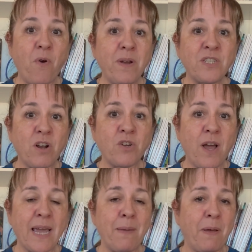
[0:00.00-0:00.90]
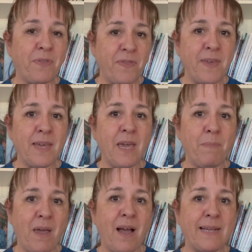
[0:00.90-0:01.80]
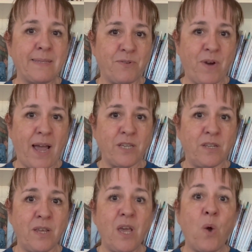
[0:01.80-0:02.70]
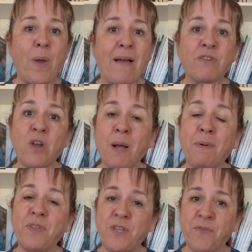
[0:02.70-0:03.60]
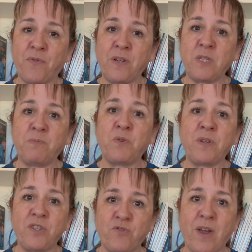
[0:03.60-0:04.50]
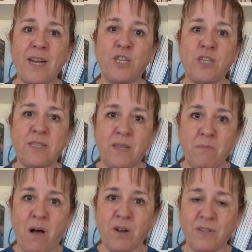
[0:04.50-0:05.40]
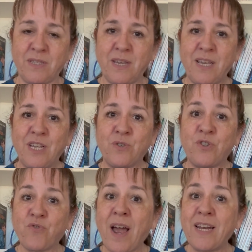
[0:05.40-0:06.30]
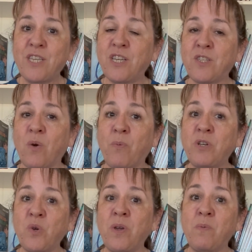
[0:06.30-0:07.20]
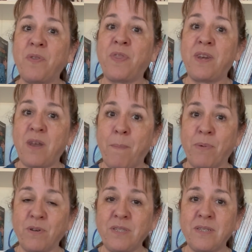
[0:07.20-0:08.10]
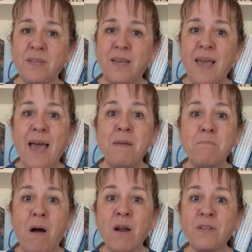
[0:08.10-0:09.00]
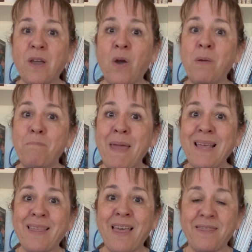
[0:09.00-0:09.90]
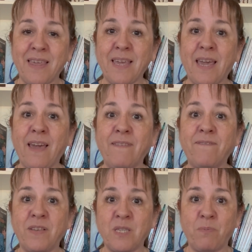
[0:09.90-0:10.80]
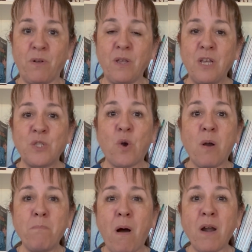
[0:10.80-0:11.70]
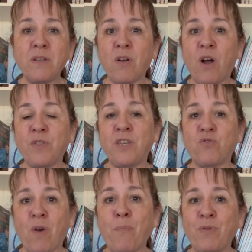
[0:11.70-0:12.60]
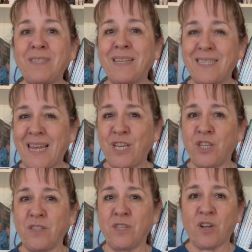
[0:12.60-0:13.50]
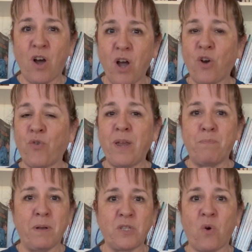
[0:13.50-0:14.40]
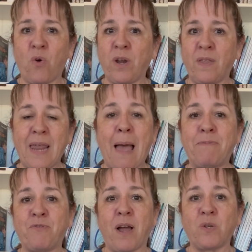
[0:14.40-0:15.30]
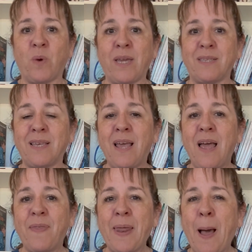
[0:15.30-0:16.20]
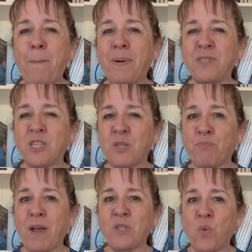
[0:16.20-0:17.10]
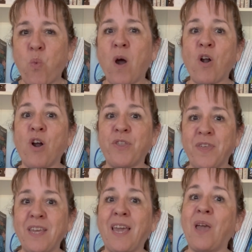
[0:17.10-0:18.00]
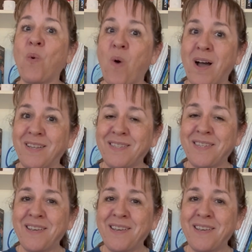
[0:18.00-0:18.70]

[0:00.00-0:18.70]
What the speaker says: we start talking about the thinking behind subtraction, we have to talk about the difference between strategies and models. So strategies are what we're doing with the numbers, and models are how we make that thinking visible. So our models are these representations, the concrete, pictorial, and abstract ways that help us express what our thinking was.